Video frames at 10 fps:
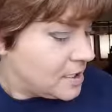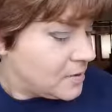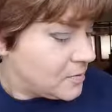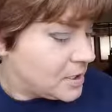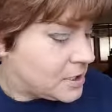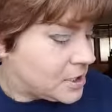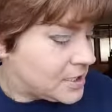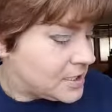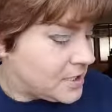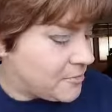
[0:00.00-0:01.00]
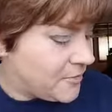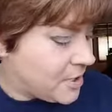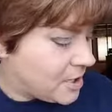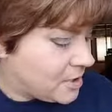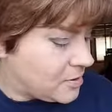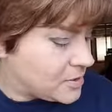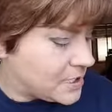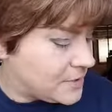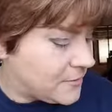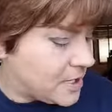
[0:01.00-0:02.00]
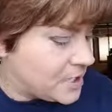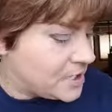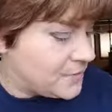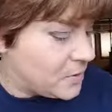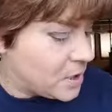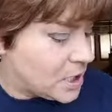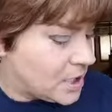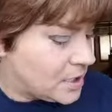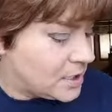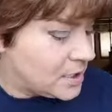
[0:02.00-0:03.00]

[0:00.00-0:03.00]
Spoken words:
with just some of our closest friends for her.